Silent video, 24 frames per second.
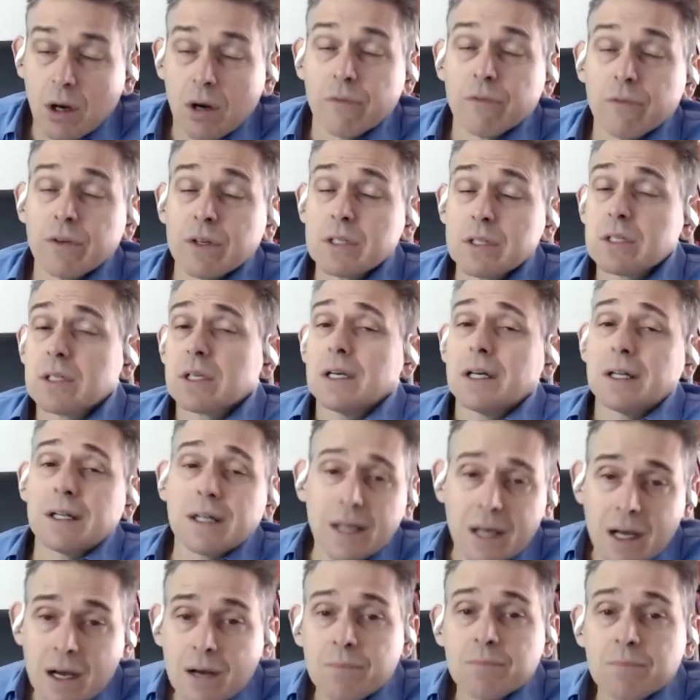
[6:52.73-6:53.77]
Obviously, it
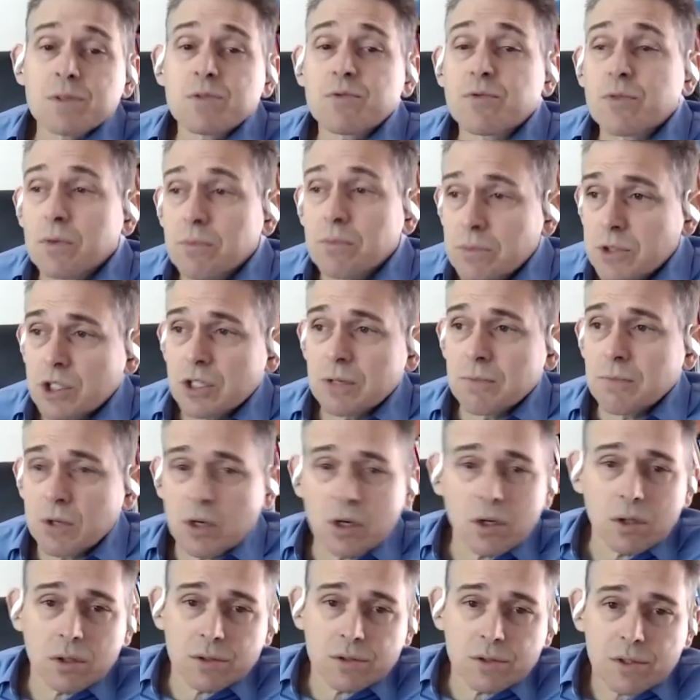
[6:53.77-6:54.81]
comes and from Jim his.
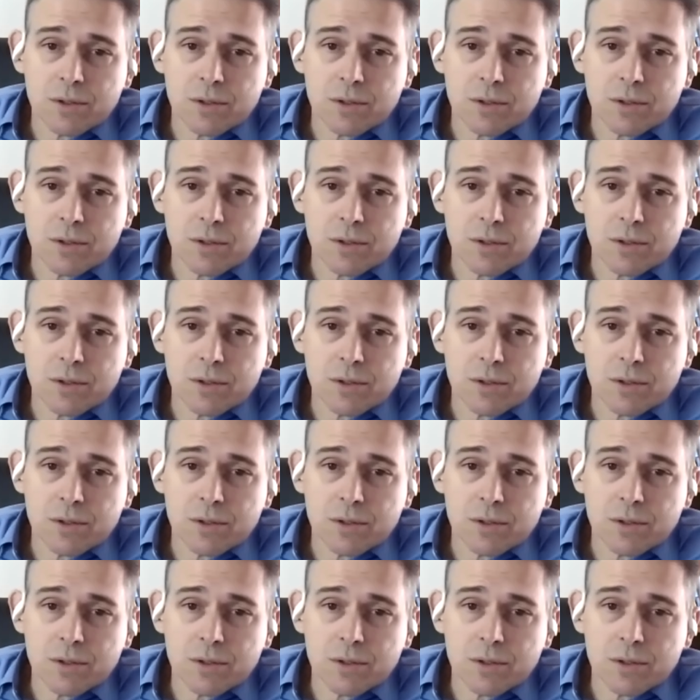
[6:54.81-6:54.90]
Collins.